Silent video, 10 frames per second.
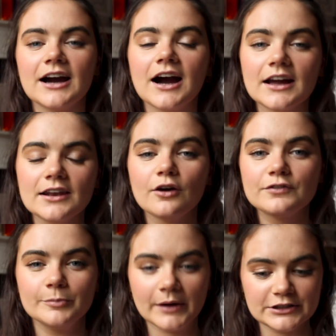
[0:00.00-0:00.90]
I
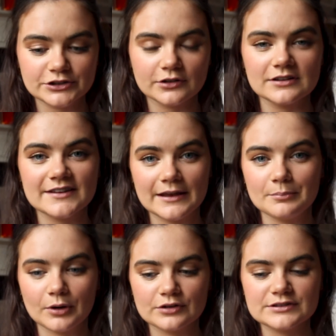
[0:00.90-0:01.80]
love to buy journals in
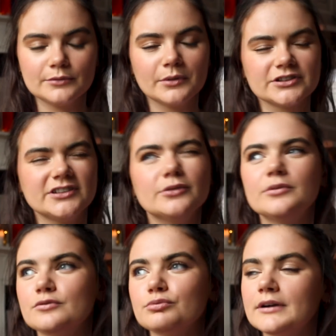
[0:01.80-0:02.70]
person, which I know
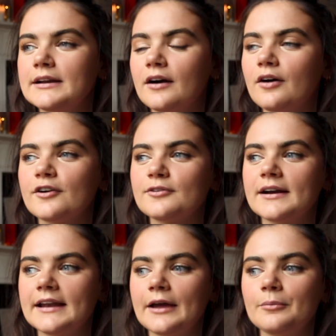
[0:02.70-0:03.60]
is really hard
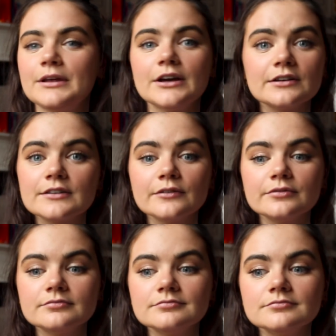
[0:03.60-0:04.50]
right now because
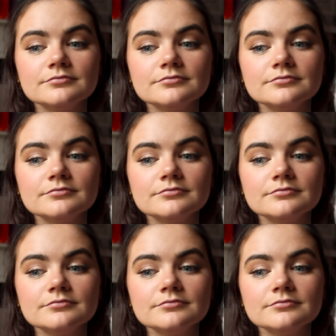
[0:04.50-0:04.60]
of